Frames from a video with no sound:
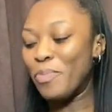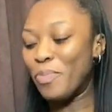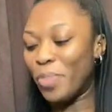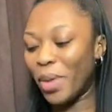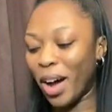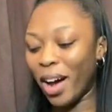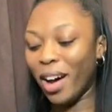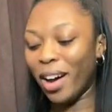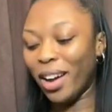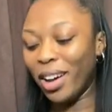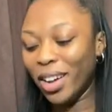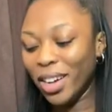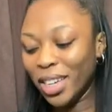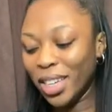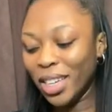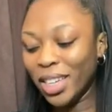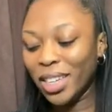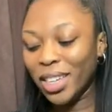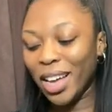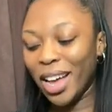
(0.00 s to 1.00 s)
but
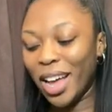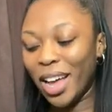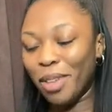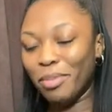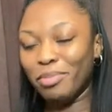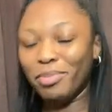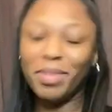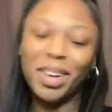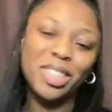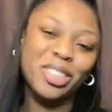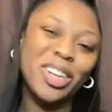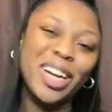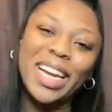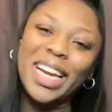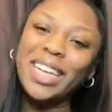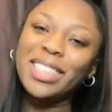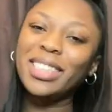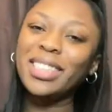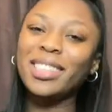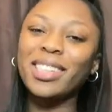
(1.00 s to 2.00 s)
um, my straight
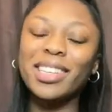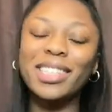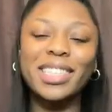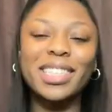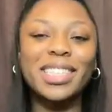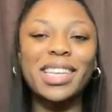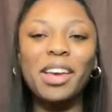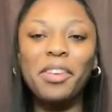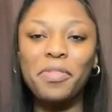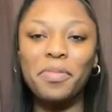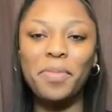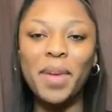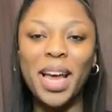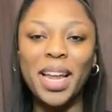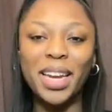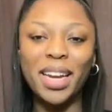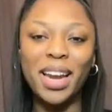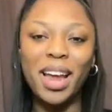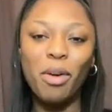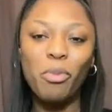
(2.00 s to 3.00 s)
leg jeans are stiff,
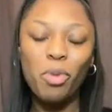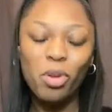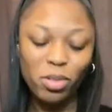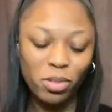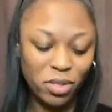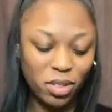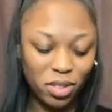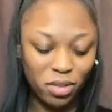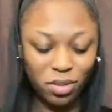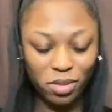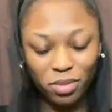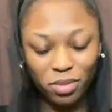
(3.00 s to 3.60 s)
man. And I want